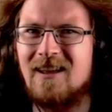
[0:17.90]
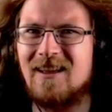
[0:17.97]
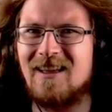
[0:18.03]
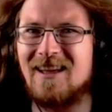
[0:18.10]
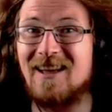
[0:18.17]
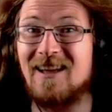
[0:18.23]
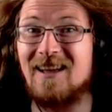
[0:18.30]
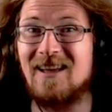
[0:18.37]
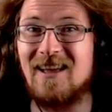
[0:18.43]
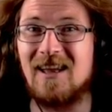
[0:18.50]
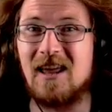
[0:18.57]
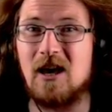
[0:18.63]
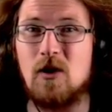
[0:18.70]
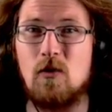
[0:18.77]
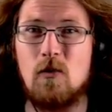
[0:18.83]
Hey
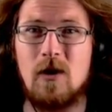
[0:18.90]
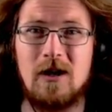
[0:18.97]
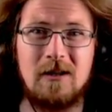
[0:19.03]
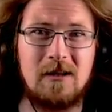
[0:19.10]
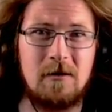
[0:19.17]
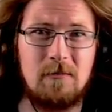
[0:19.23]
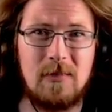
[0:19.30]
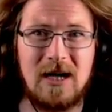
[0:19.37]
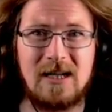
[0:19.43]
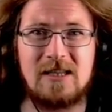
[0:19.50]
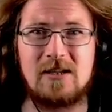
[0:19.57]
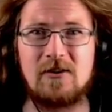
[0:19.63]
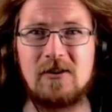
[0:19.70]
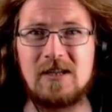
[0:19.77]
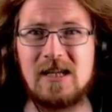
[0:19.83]
there, welcome back to
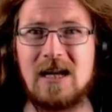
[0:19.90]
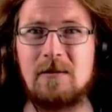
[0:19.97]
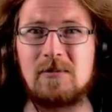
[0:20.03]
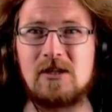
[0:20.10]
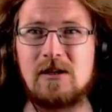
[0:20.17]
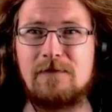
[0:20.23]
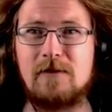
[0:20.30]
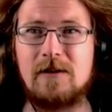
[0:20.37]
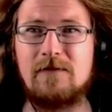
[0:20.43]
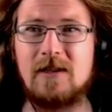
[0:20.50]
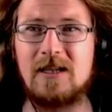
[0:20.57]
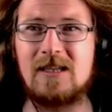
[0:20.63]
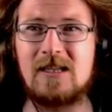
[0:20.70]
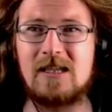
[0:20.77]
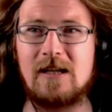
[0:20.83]
Noita. I'm Sufferer of
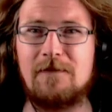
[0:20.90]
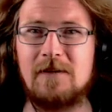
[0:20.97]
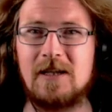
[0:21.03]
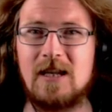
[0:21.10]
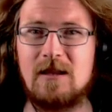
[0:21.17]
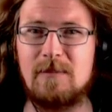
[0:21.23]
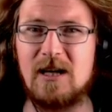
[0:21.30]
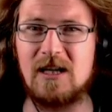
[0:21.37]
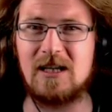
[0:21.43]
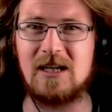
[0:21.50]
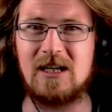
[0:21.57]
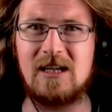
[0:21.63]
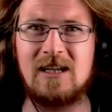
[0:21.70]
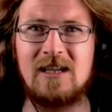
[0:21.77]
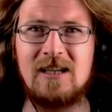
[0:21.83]
Let's Suffer Together
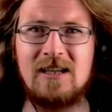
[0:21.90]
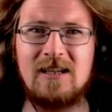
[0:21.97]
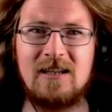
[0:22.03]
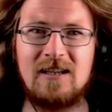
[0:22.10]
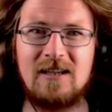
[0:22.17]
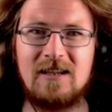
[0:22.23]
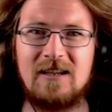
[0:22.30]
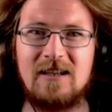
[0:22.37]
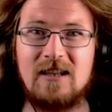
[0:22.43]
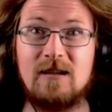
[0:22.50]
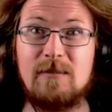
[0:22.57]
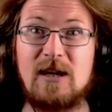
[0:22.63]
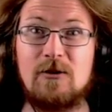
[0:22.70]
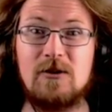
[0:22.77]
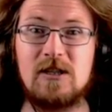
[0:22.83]
back in the
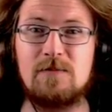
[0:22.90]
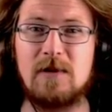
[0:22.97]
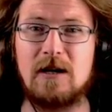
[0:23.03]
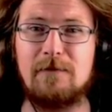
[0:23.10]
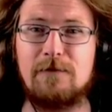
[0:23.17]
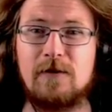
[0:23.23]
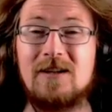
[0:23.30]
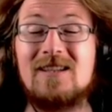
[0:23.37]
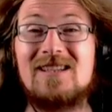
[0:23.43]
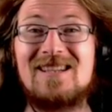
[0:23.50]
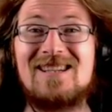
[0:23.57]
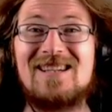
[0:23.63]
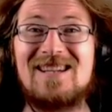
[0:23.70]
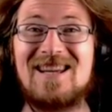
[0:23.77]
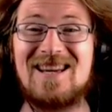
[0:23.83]
mountains, my friends, and
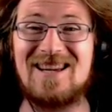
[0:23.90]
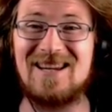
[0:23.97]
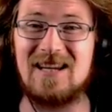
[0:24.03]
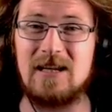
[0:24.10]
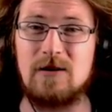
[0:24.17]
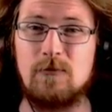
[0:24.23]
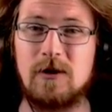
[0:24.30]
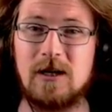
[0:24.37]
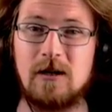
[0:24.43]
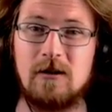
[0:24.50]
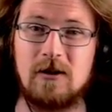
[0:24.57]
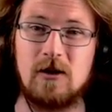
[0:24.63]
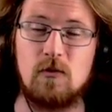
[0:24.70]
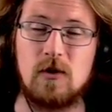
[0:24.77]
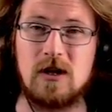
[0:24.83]
today we're going to
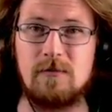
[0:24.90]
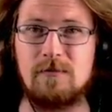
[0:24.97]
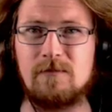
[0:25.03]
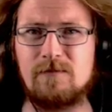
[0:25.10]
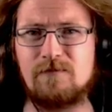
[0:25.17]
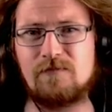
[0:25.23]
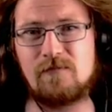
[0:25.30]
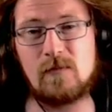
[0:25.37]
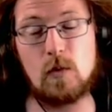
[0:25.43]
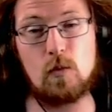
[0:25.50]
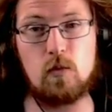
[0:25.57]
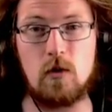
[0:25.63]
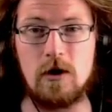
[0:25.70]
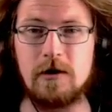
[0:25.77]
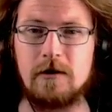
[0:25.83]
look at
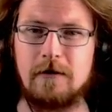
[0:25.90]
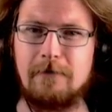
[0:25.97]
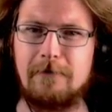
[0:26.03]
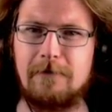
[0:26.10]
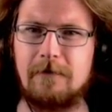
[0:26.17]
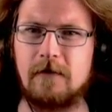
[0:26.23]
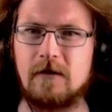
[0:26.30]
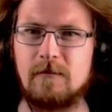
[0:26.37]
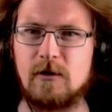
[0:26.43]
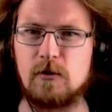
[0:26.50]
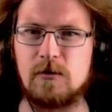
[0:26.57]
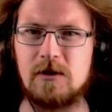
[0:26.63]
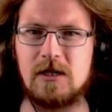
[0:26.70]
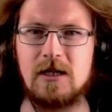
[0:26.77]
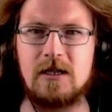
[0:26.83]
one of the
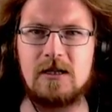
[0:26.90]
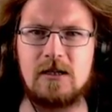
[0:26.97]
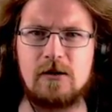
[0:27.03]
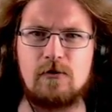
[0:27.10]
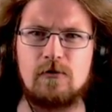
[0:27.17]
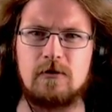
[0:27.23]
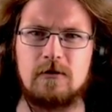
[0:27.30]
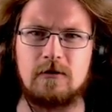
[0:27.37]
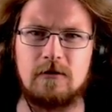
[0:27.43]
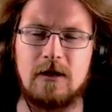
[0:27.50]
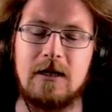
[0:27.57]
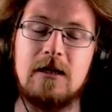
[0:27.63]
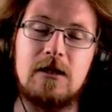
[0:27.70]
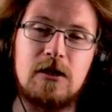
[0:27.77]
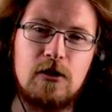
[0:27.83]
most
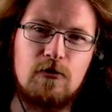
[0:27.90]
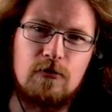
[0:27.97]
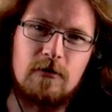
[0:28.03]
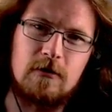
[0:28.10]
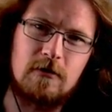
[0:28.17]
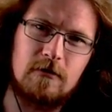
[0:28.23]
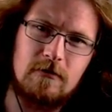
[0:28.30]
integral